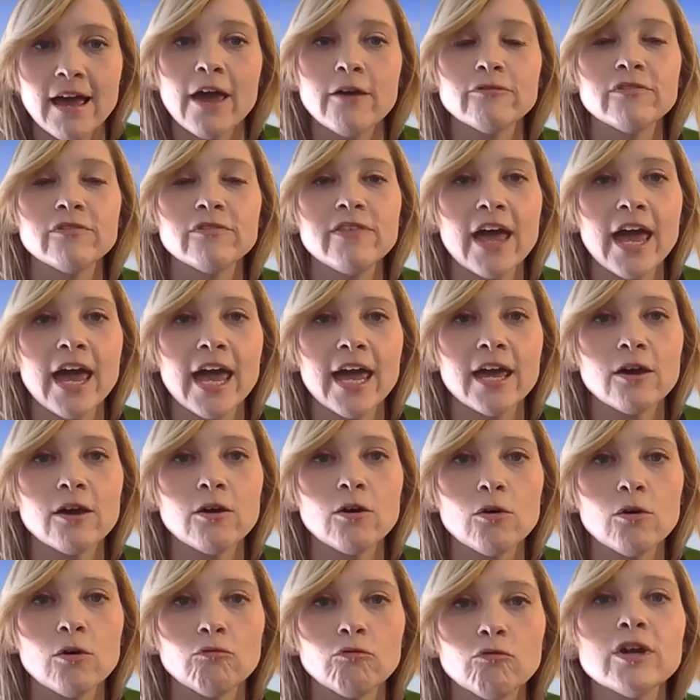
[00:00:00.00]
If
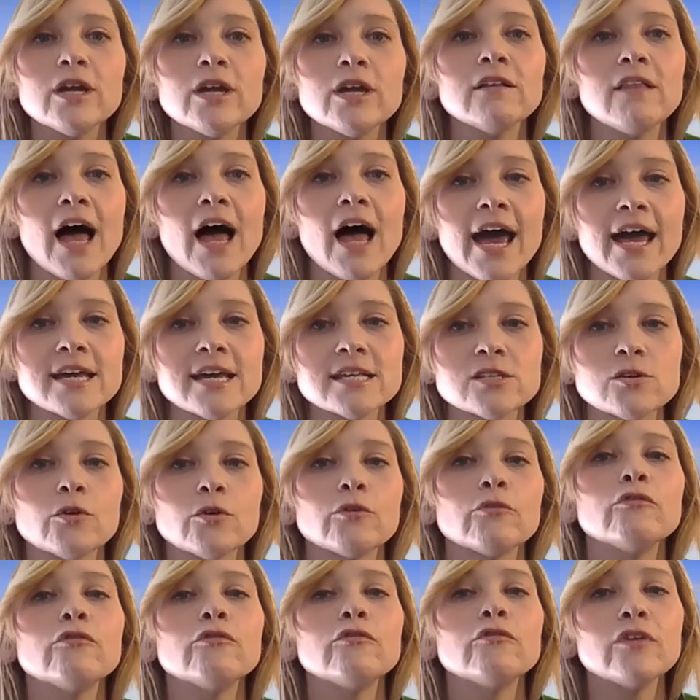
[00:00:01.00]
they realize
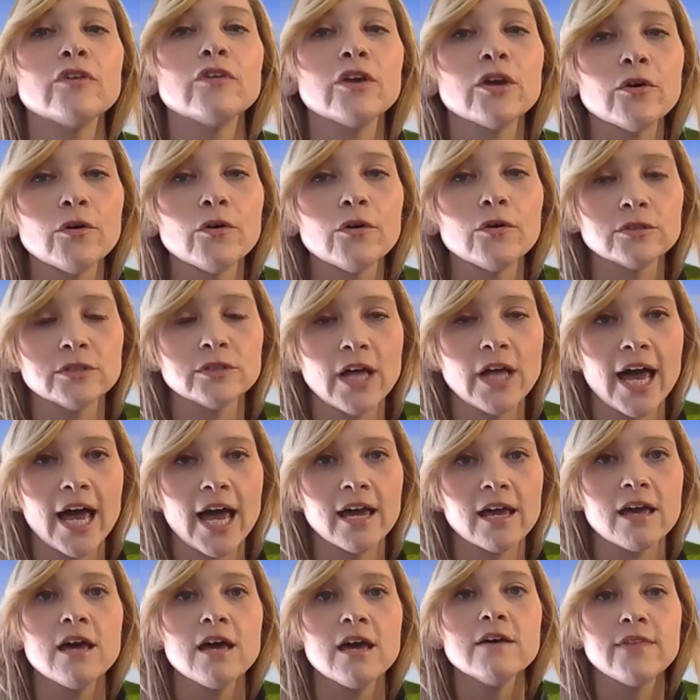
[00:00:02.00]
or feel
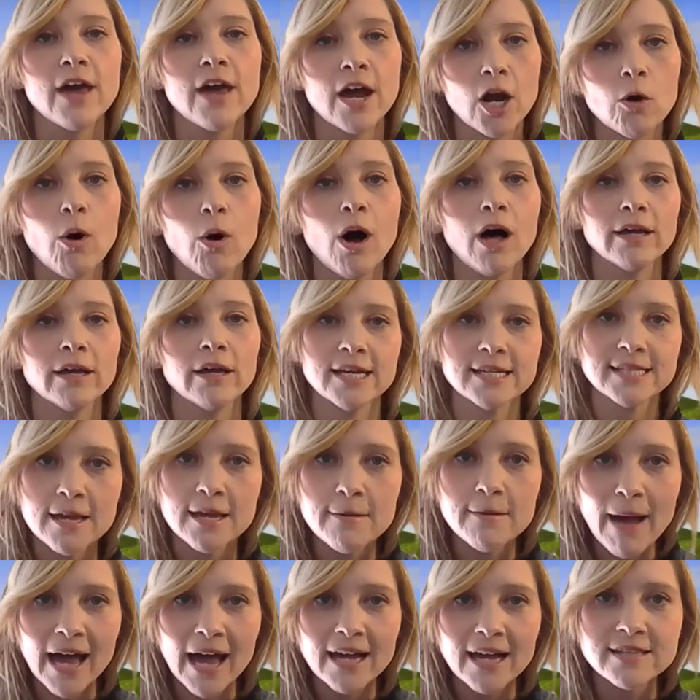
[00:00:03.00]
like the air quality is
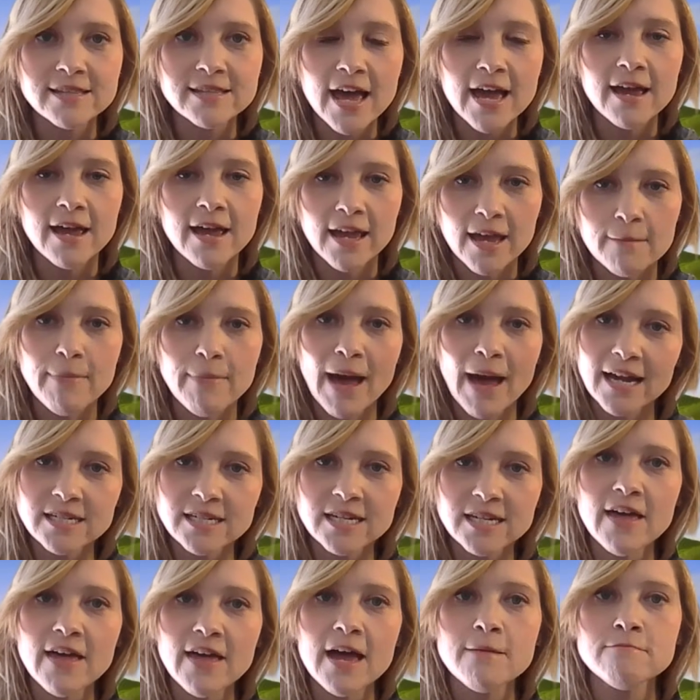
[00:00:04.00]
impact that,
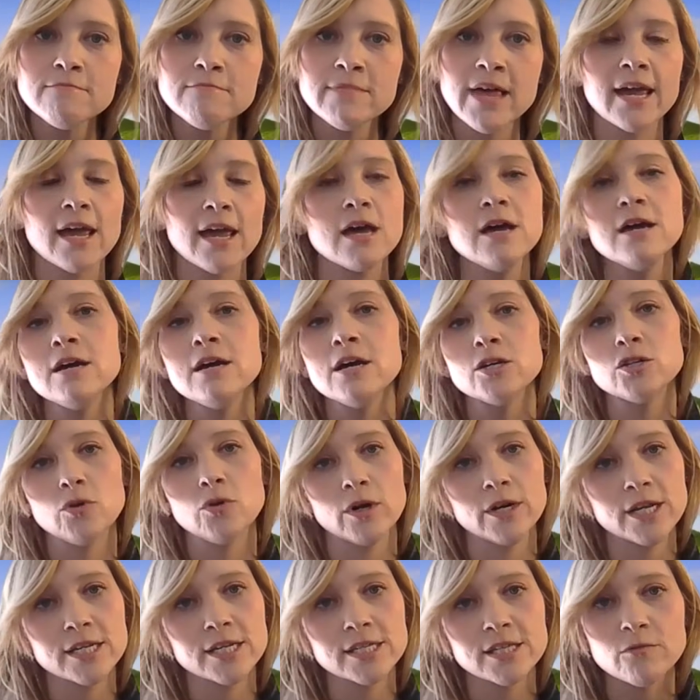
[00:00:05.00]
impacting them, like
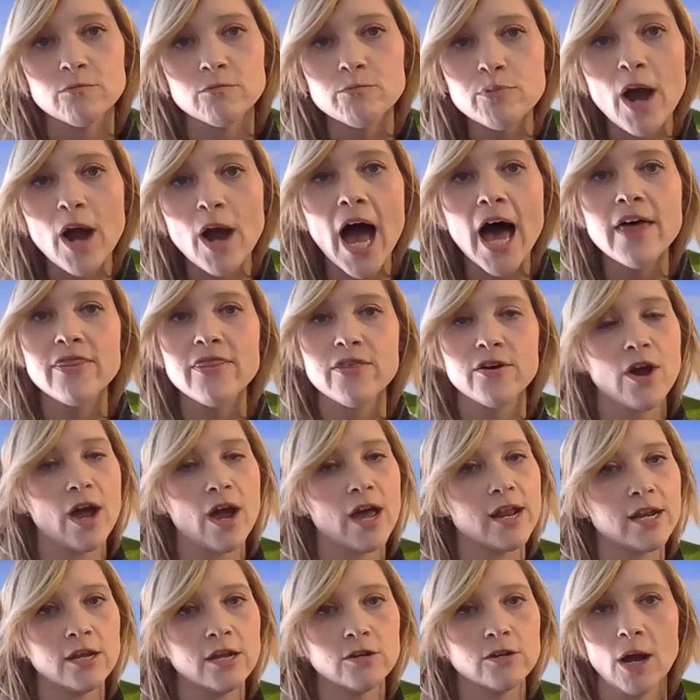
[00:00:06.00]
shortness of breath or
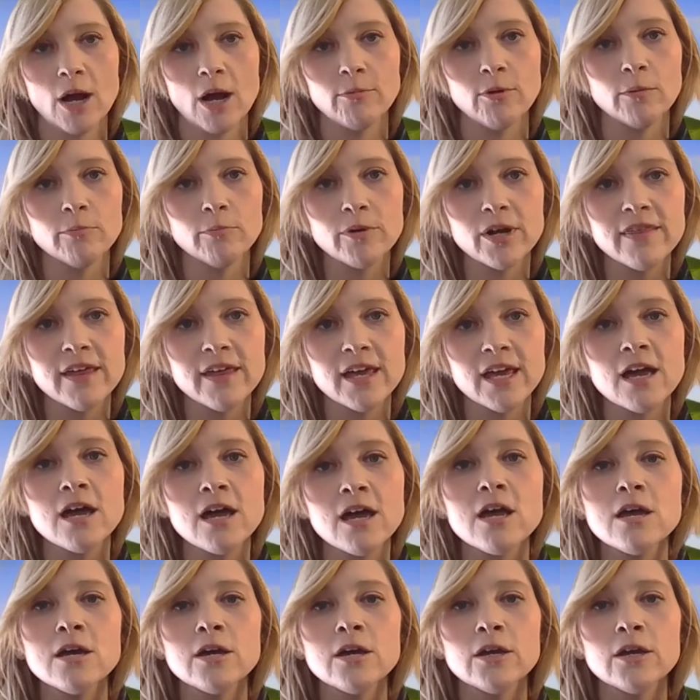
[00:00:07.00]
any trouble breathing,